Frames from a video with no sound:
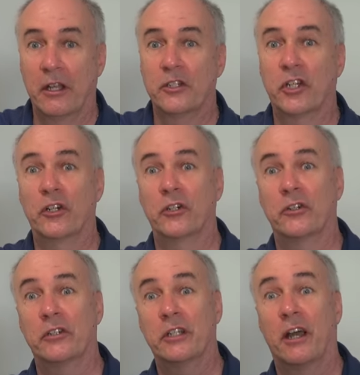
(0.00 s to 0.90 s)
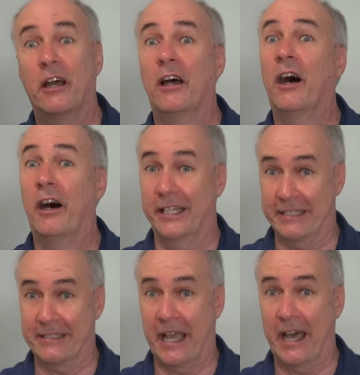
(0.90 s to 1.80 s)
turned on
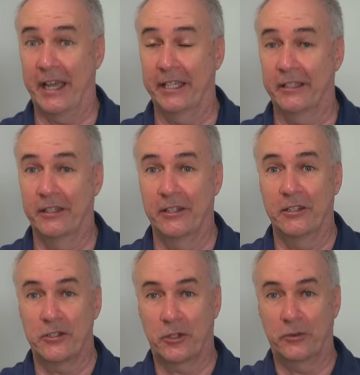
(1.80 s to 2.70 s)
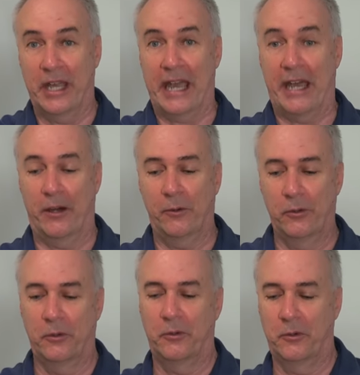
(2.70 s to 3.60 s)
its side. So now,
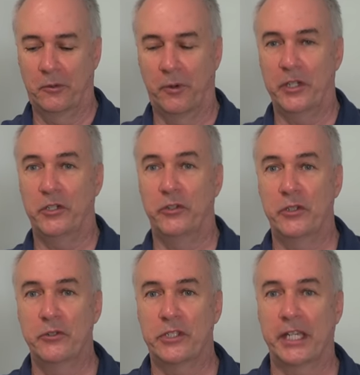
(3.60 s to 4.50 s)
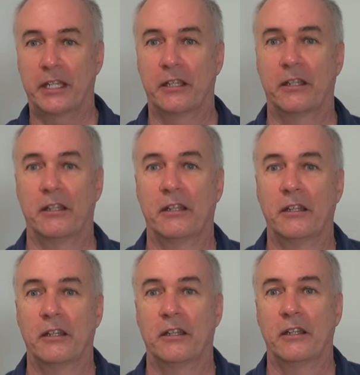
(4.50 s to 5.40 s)
when you use it,
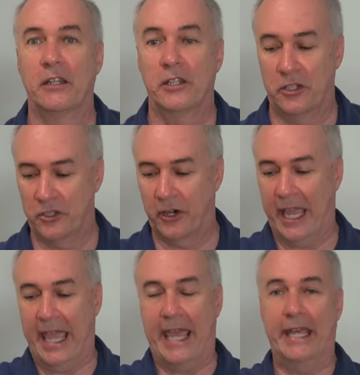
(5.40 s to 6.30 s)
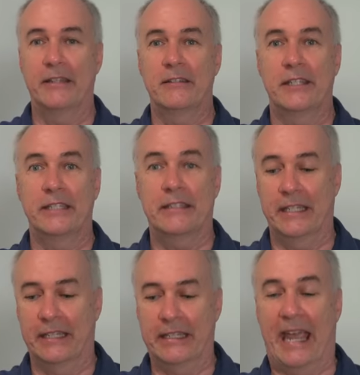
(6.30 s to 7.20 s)
your hand is in
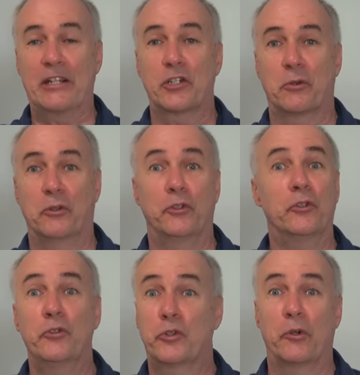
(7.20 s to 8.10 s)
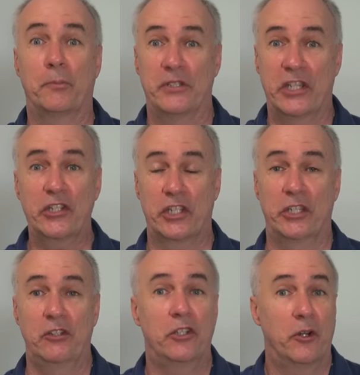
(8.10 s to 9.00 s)
a natural neutral
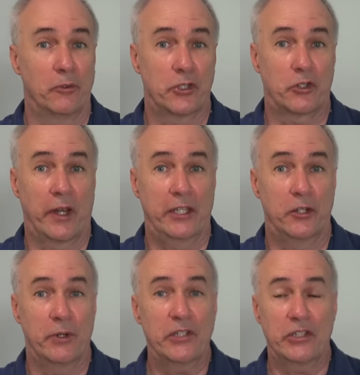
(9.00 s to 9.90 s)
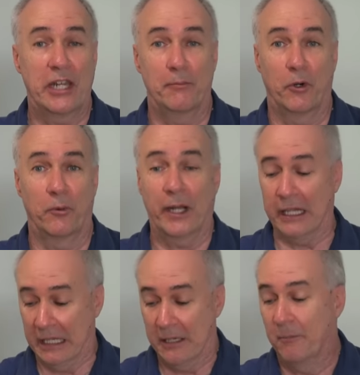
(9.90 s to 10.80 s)
position. You don't strain your wrist anymore.
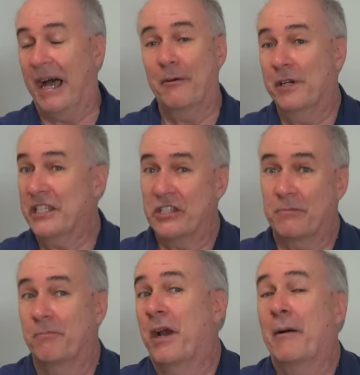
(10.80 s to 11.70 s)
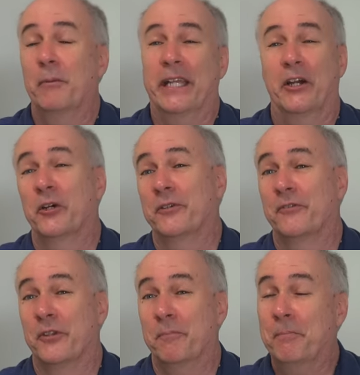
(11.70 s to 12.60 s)
Well, my wrist probably hurt
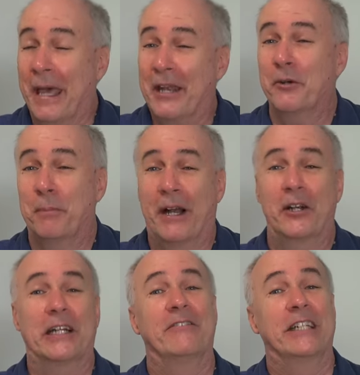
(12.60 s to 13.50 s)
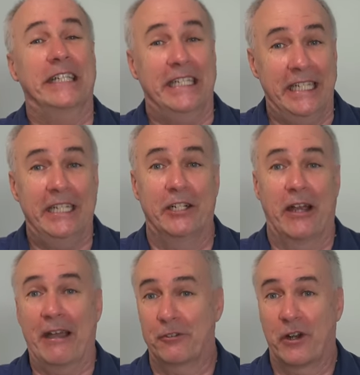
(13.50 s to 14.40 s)
for the better part of a year
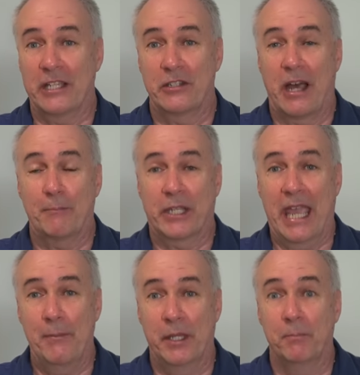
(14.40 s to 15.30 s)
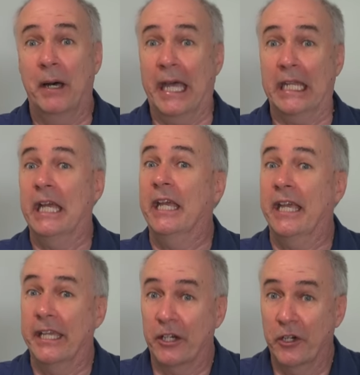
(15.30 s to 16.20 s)
after I stopped gaming, but
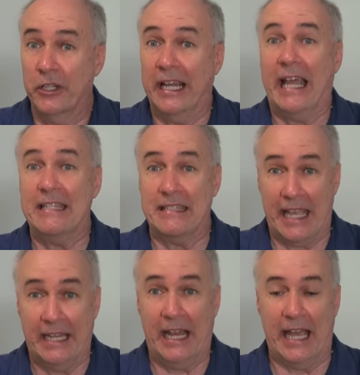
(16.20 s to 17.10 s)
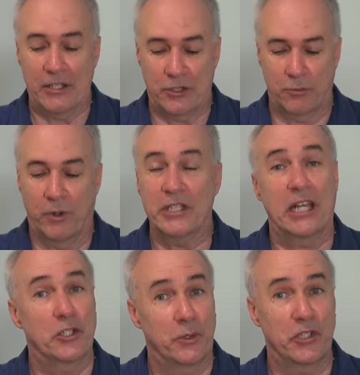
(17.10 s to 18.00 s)
it hurt less and less once
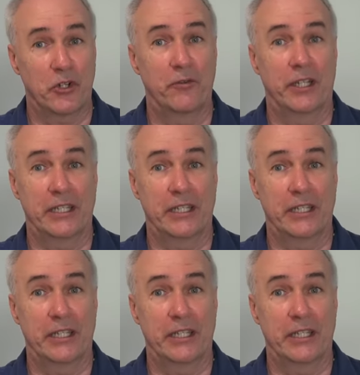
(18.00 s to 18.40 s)
I switched over to